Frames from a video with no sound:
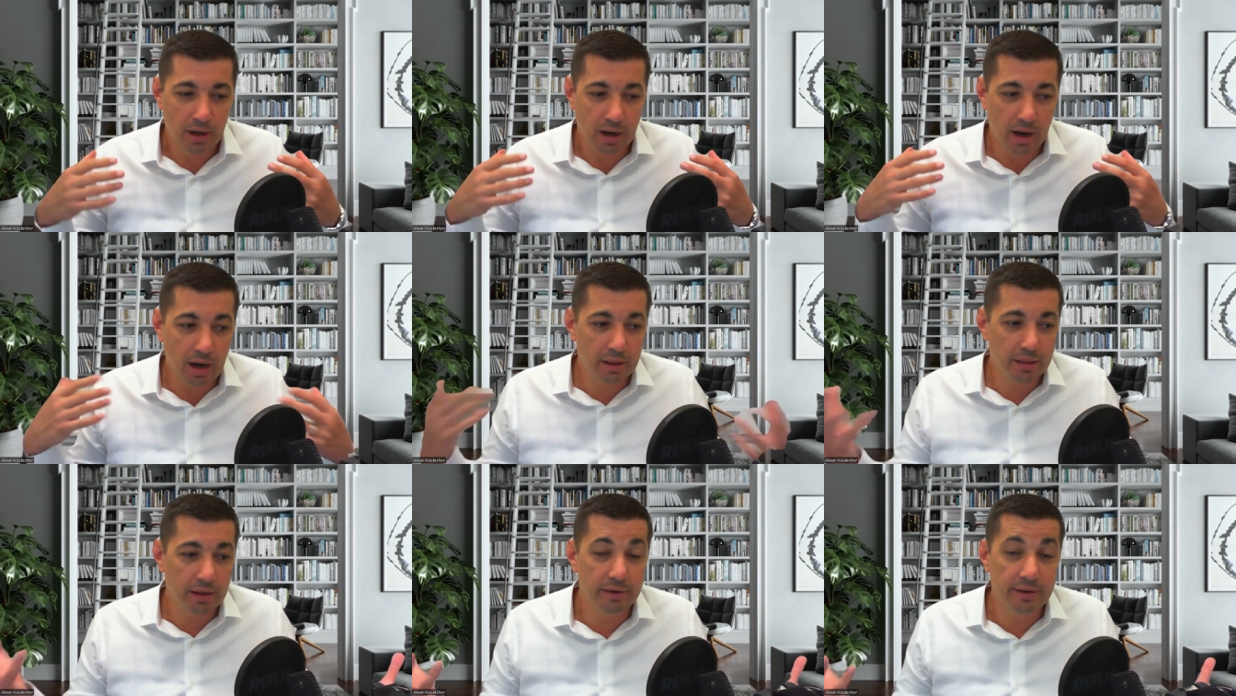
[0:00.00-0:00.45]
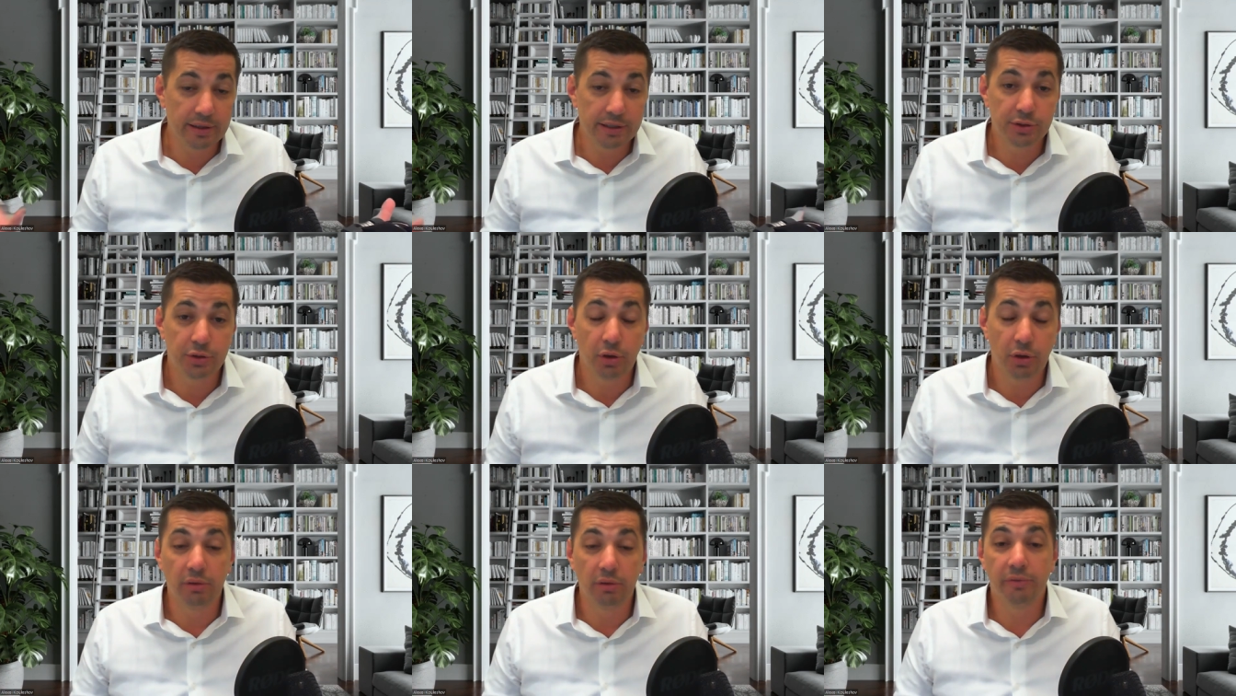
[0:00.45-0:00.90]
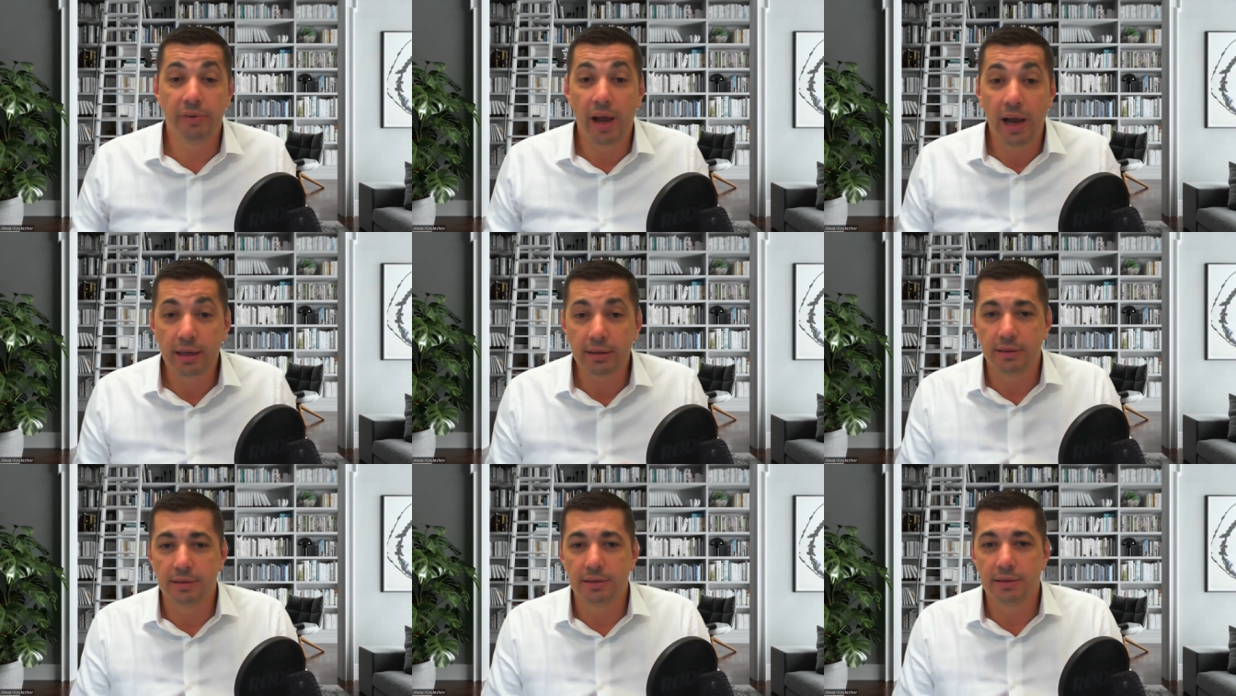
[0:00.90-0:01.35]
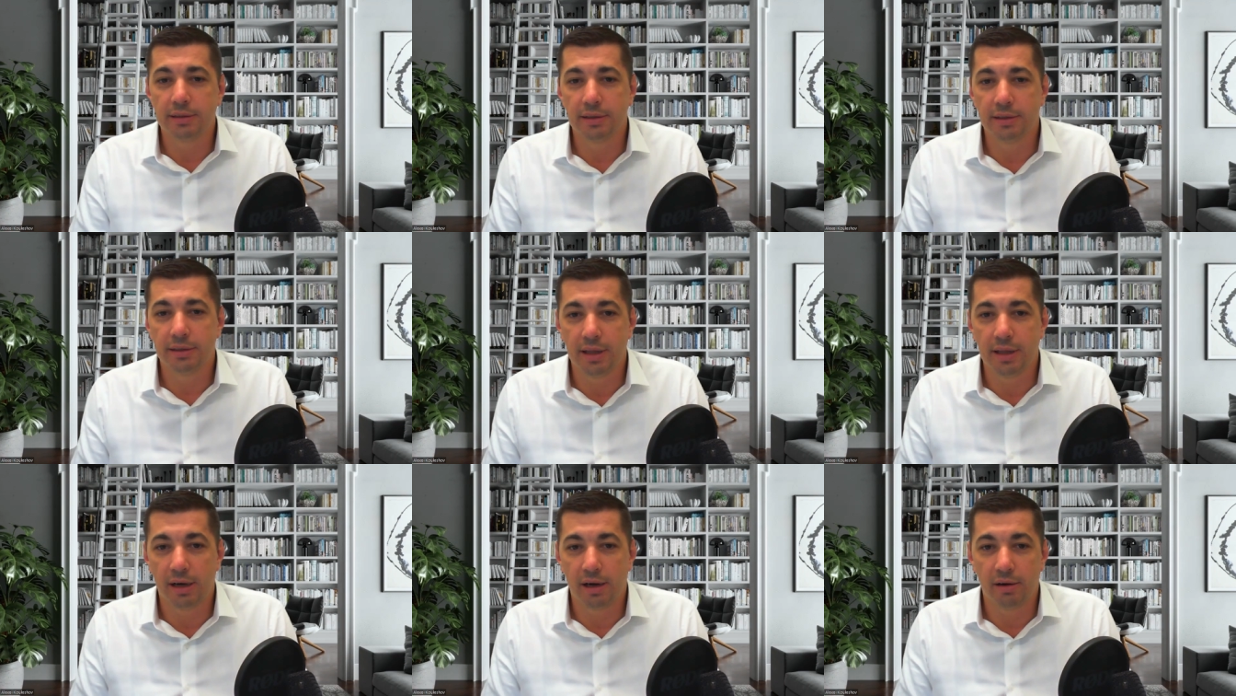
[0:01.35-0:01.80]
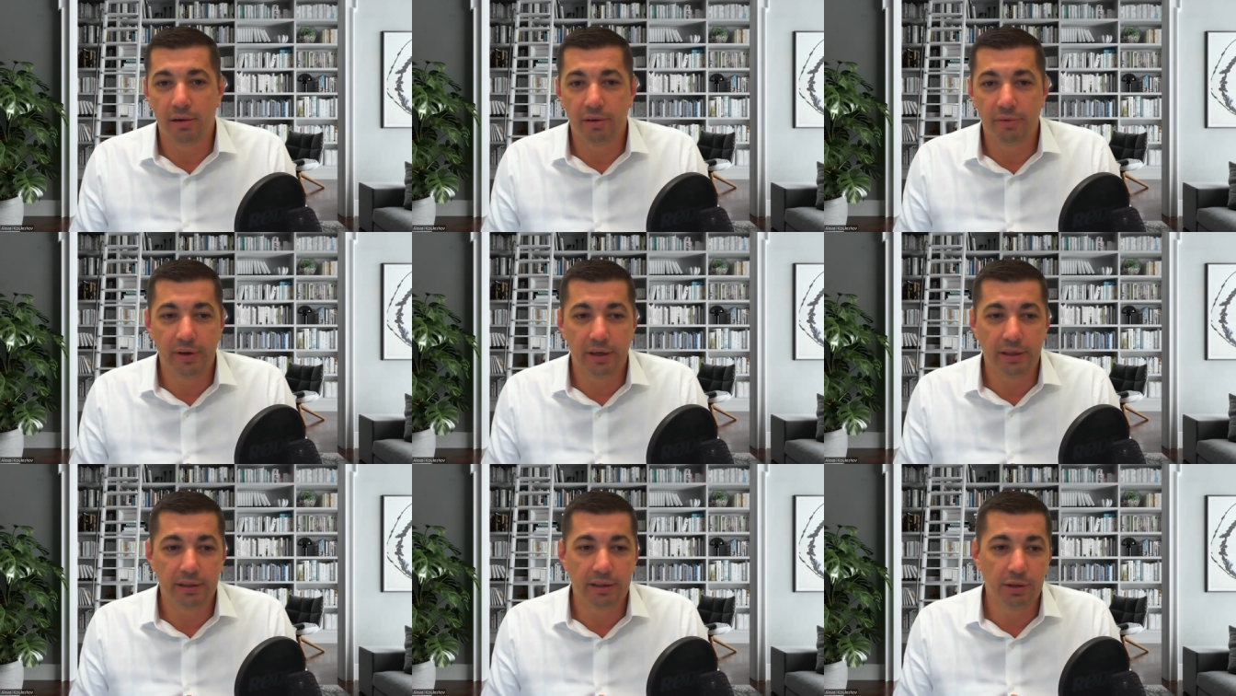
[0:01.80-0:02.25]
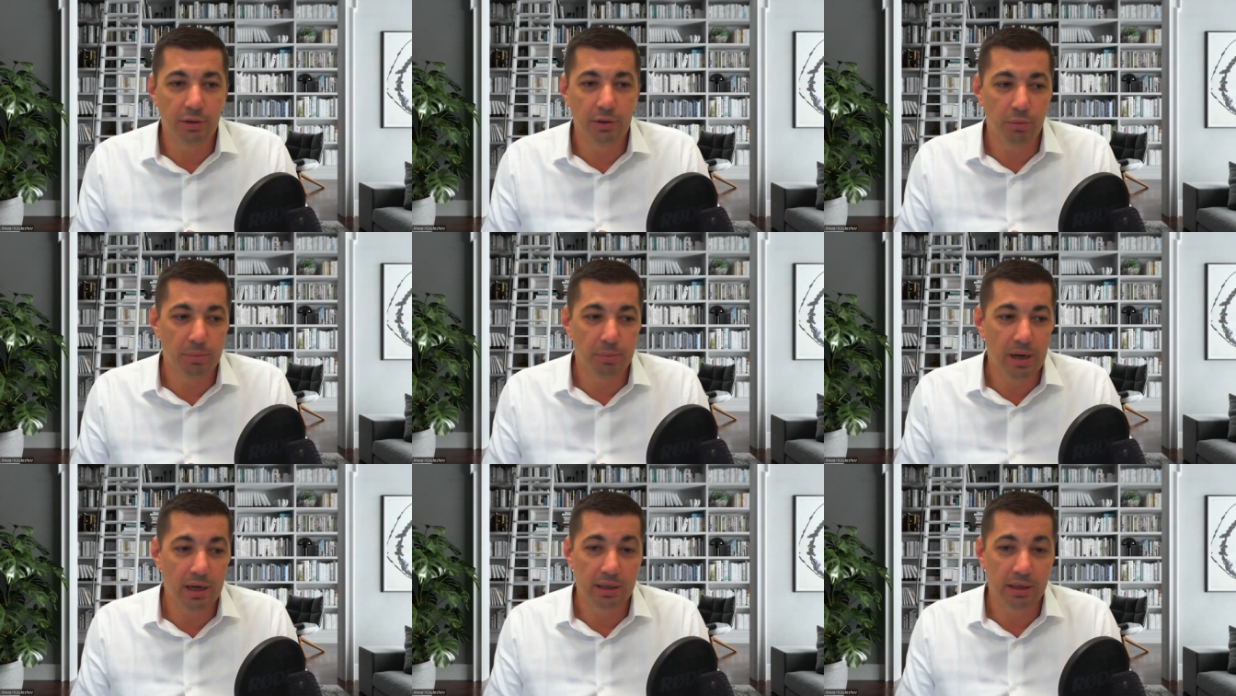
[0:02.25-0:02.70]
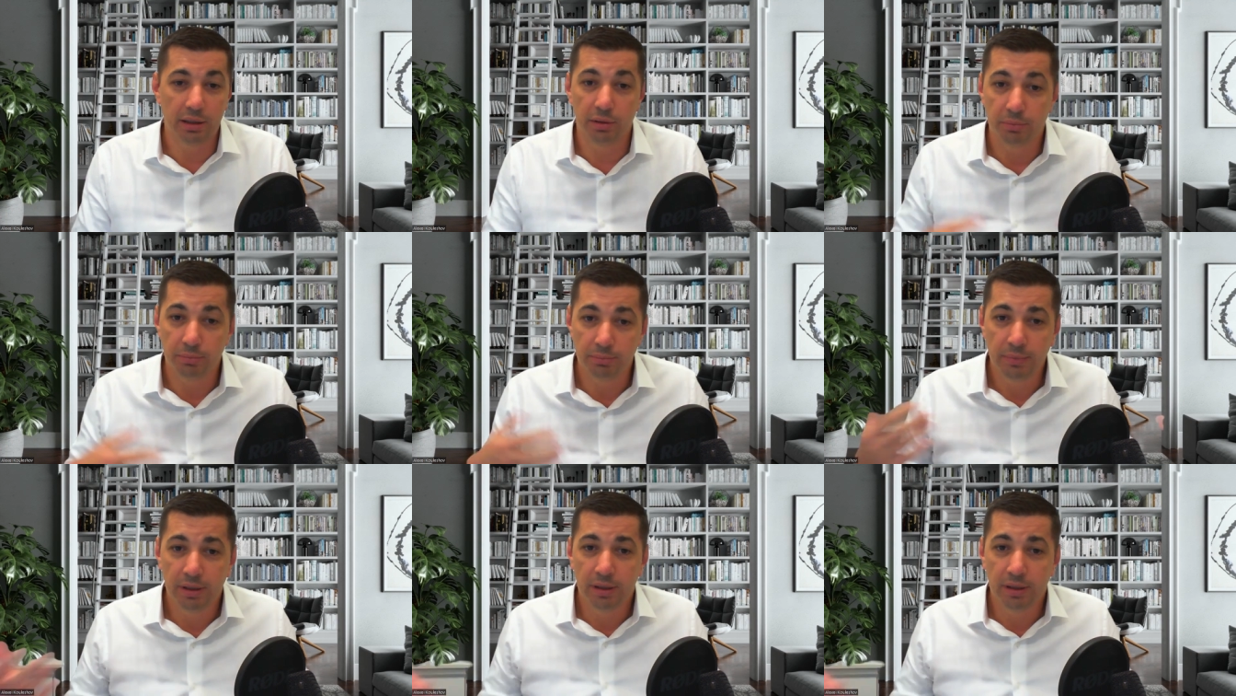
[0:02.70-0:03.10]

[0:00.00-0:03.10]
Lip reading: Are there external factors that are affecting your market?